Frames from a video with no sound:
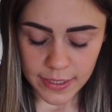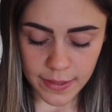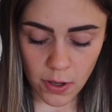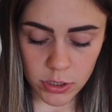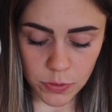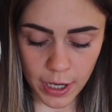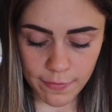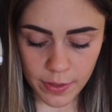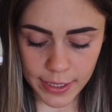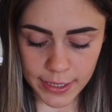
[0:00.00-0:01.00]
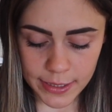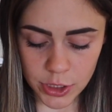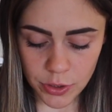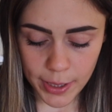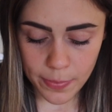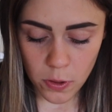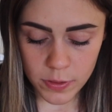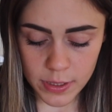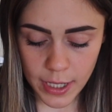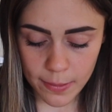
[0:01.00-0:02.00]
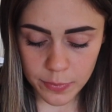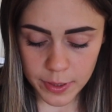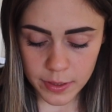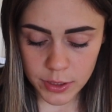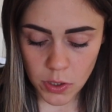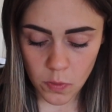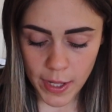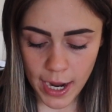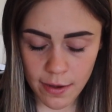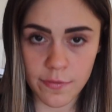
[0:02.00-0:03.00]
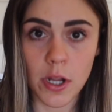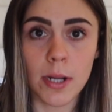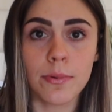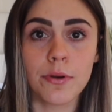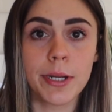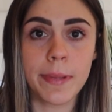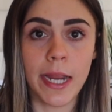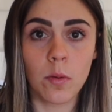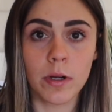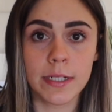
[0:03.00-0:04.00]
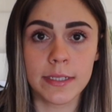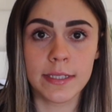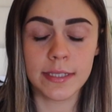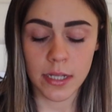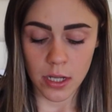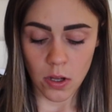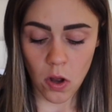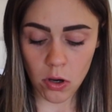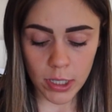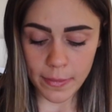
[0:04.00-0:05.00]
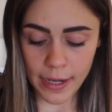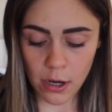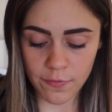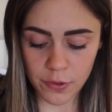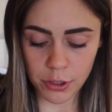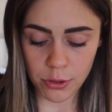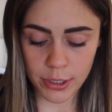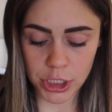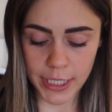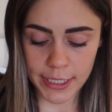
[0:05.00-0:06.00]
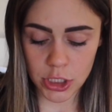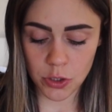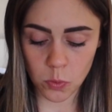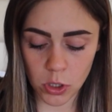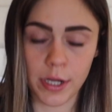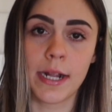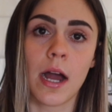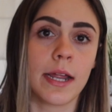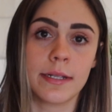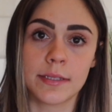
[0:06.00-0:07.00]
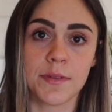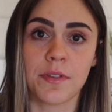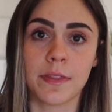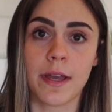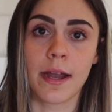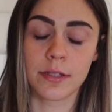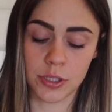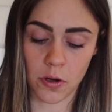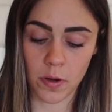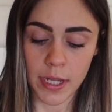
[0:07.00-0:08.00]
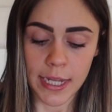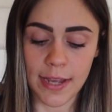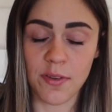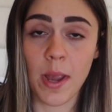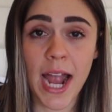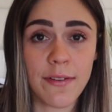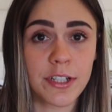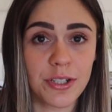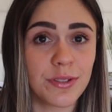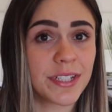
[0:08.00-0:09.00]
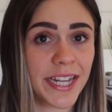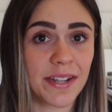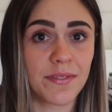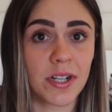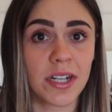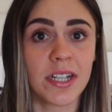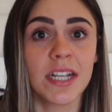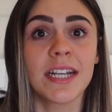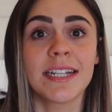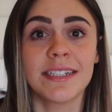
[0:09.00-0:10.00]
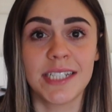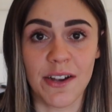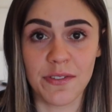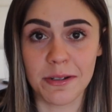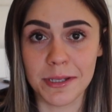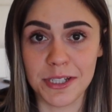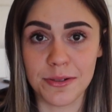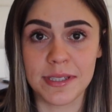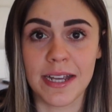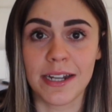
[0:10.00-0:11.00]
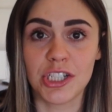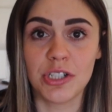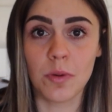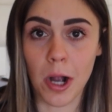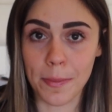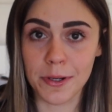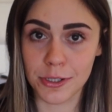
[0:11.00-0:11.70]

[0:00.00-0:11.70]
they also have like Instagram post templates, so they have pre-made ones already made out for you. You could change the wording on it and stuff like that. So if you haven't used Canva, definitely use that to up your